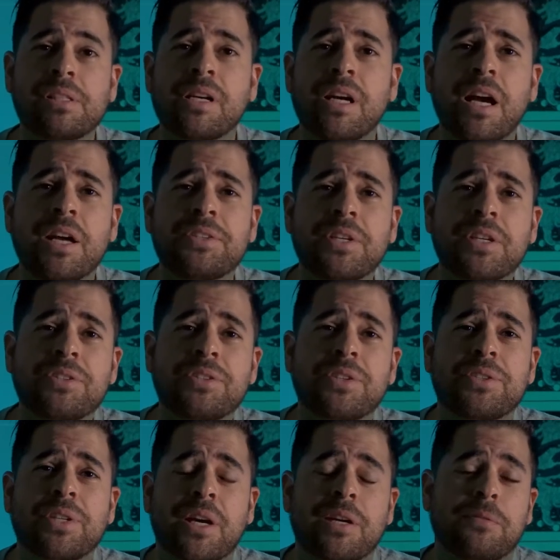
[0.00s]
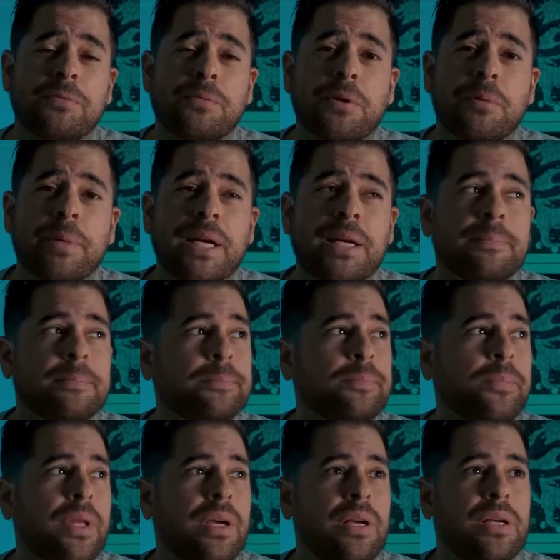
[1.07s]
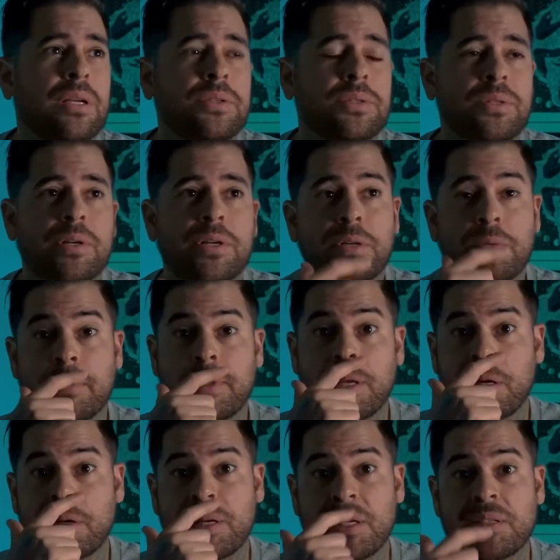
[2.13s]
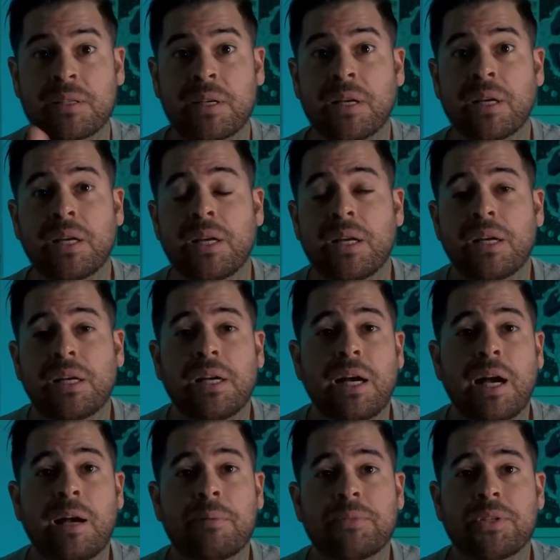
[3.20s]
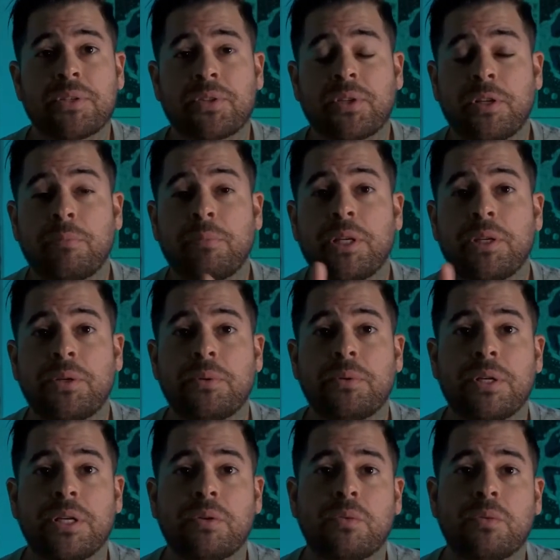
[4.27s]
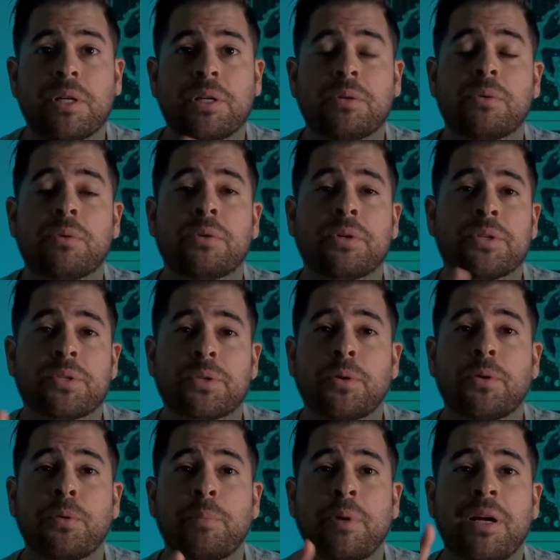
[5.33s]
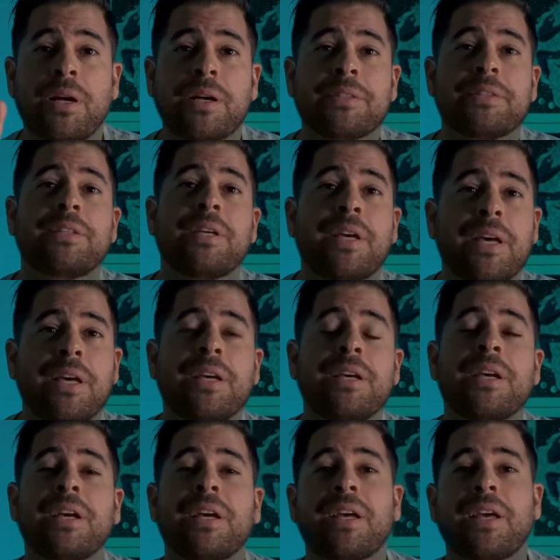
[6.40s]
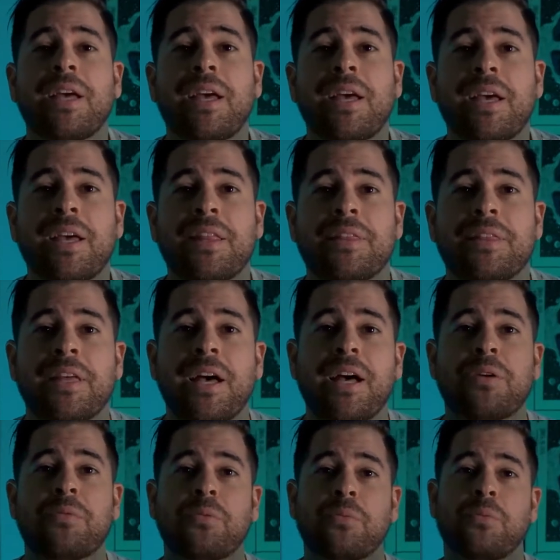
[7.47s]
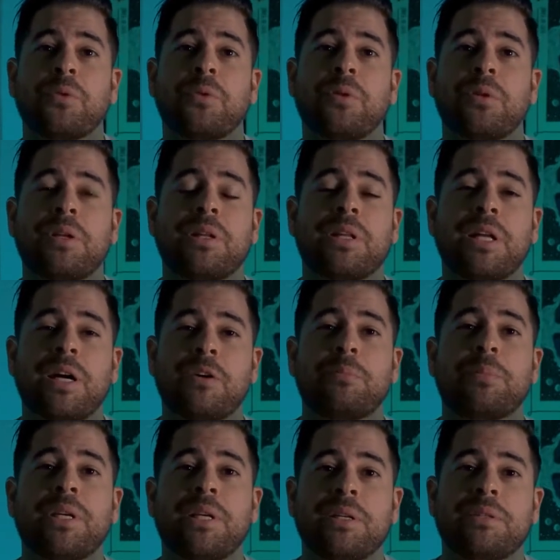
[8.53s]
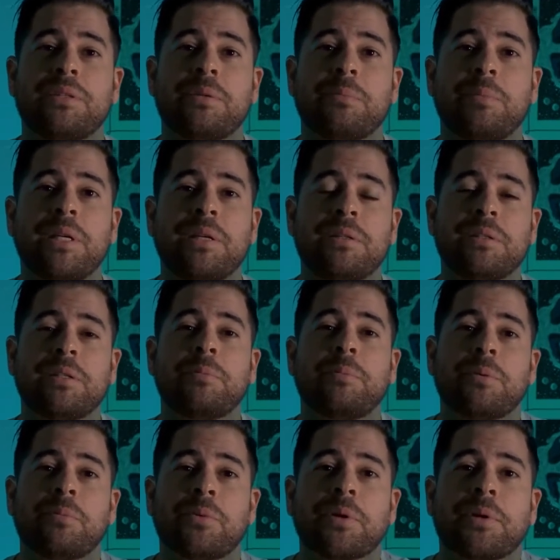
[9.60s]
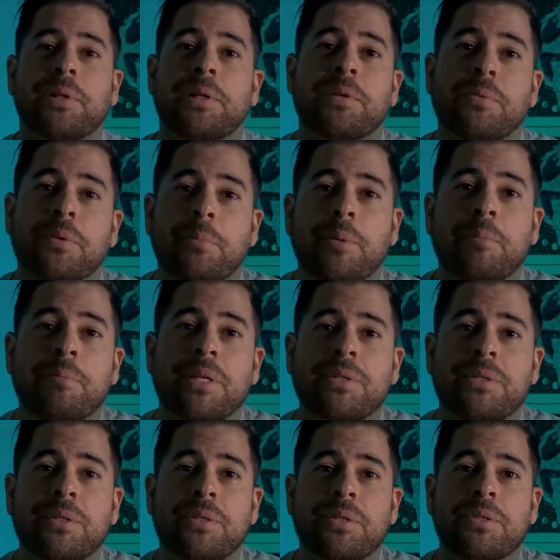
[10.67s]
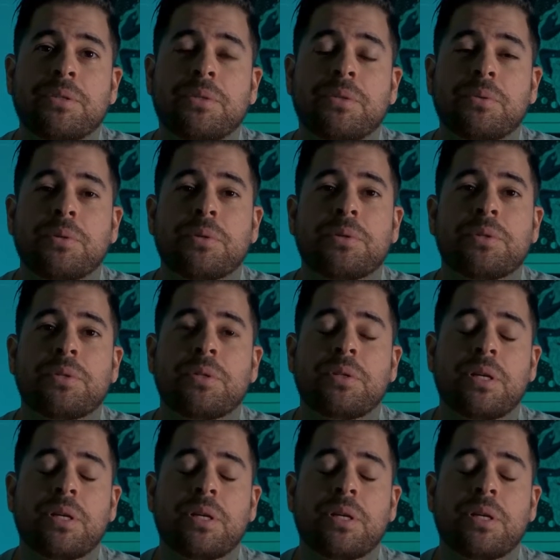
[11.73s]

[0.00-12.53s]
I changed the channel format, starting with Aries. I'm just going to be doing 1 horoscope a day, and that will allow me to be a little bit more clear with my messages towards